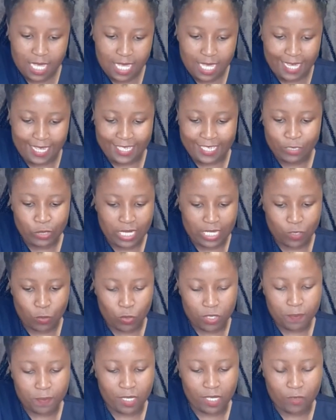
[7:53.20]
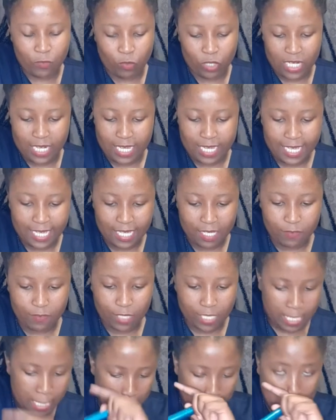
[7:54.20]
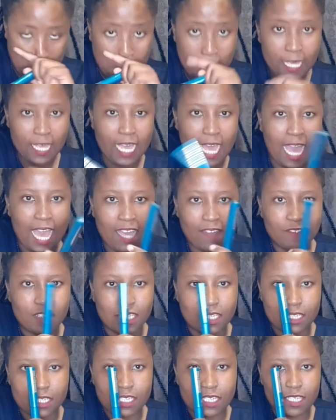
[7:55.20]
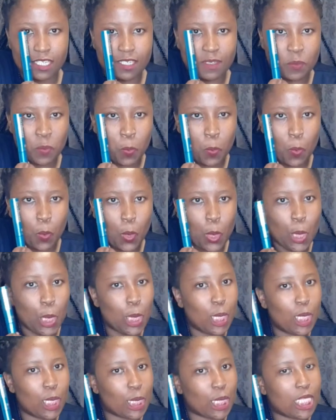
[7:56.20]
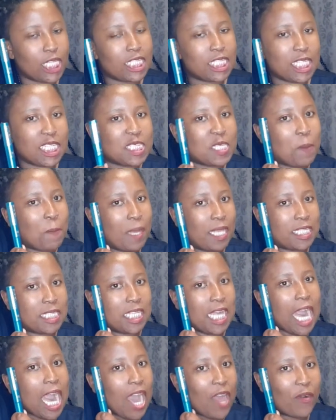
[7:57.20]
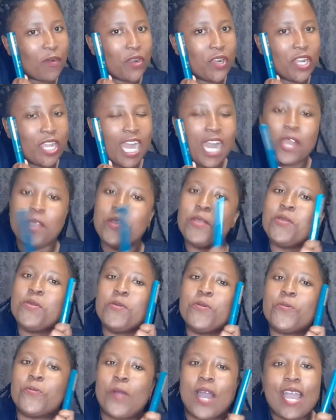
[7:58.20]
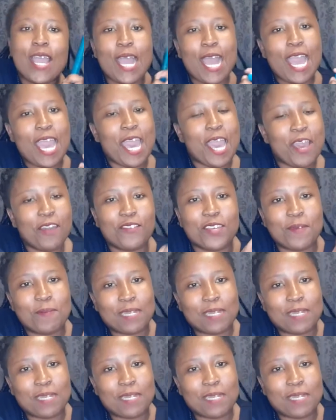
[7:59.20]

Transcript: And you guys won't believe what I have again. I have this. This is a mascara. I don't know why I have a